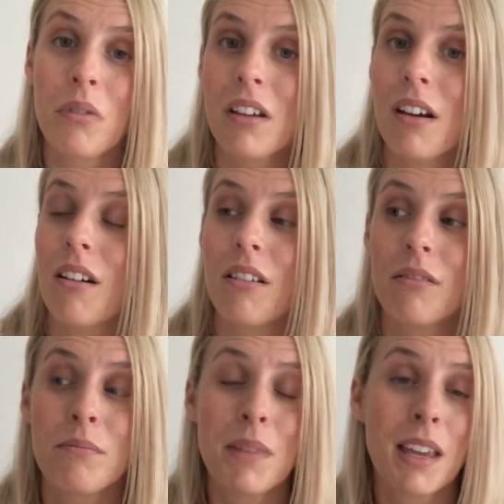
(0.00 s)
are
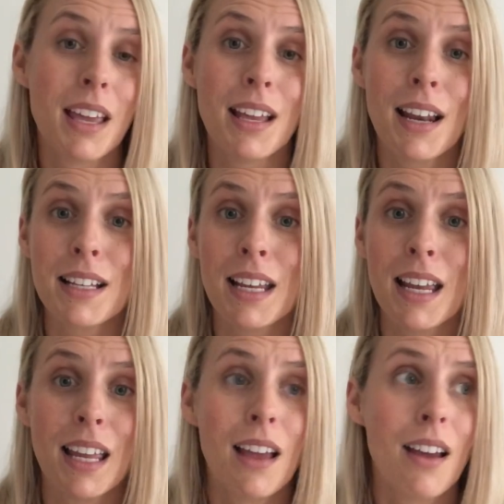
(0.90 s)
Mickey and
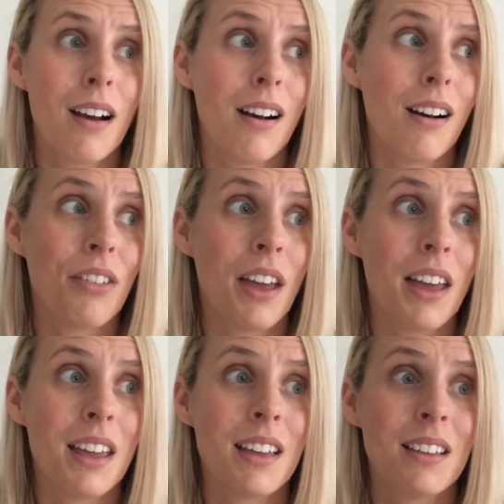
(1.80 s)
Eddie, are
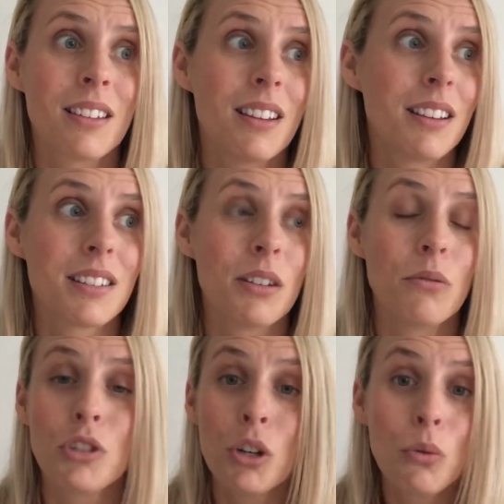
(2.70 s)
they still
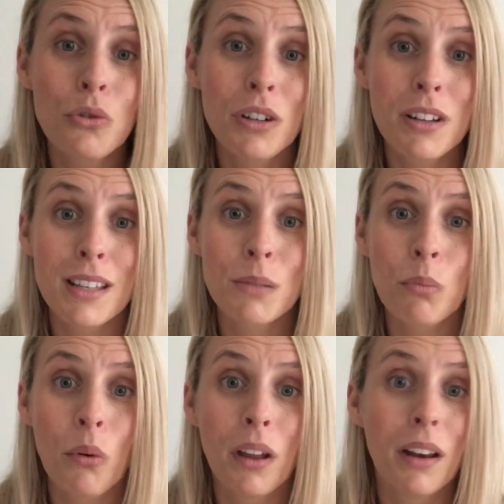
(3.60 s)
children at this
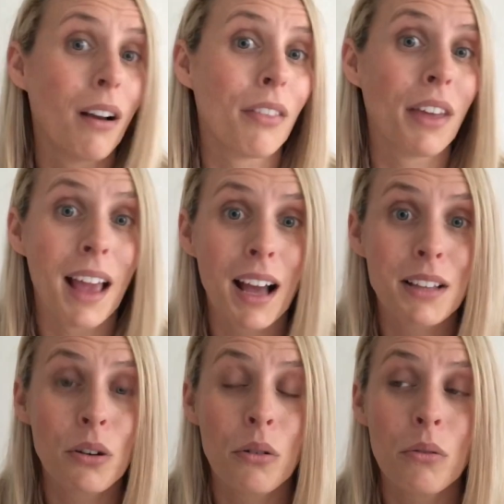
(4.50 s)
point? Are they
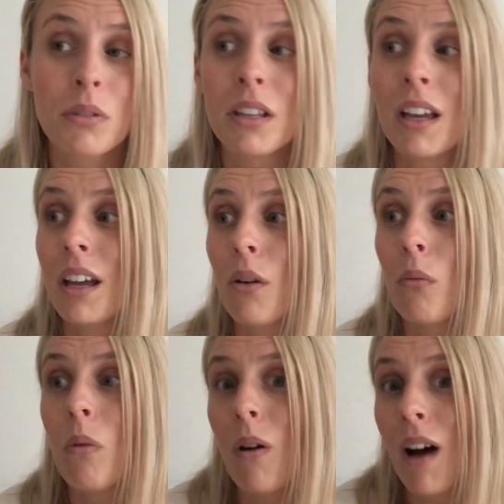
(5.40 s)
adults?
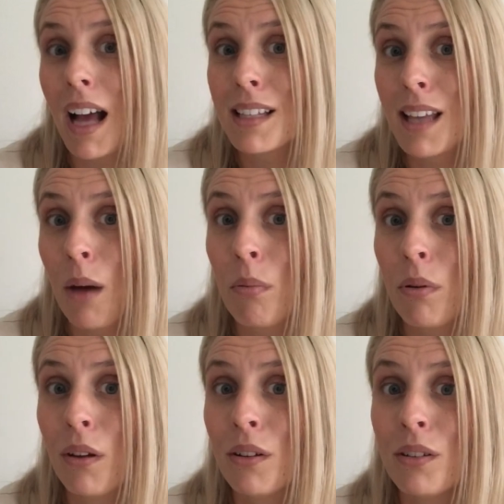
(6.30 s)
What has
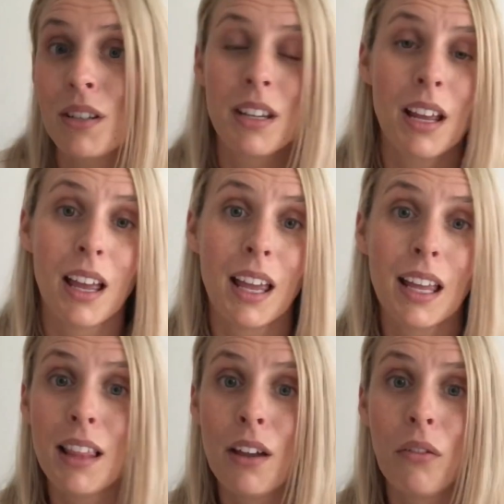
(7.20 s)
happened
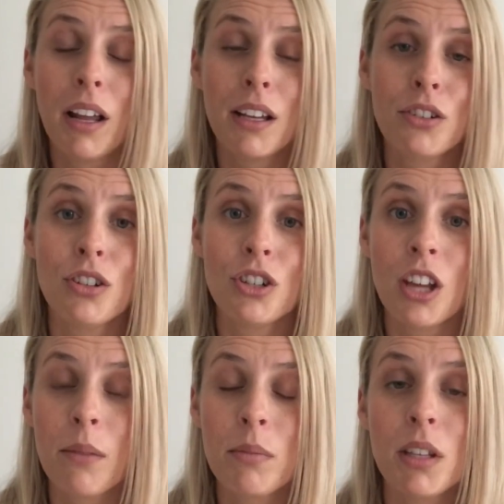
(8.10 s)
in their
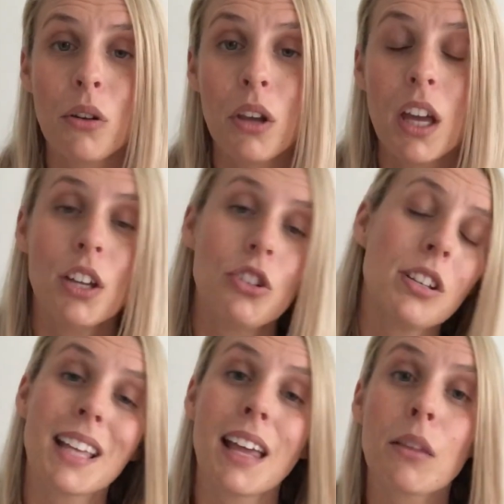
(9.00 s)
relationship? So
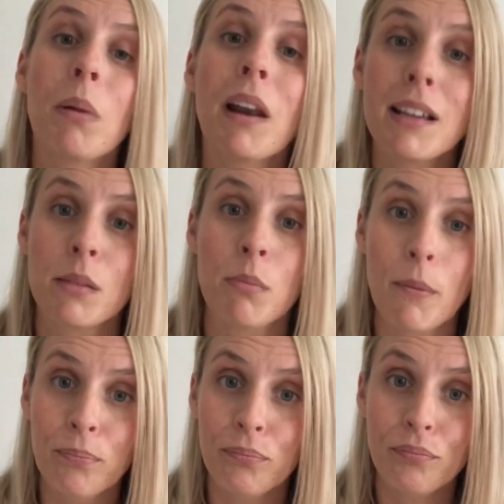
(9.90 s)
just get the placement.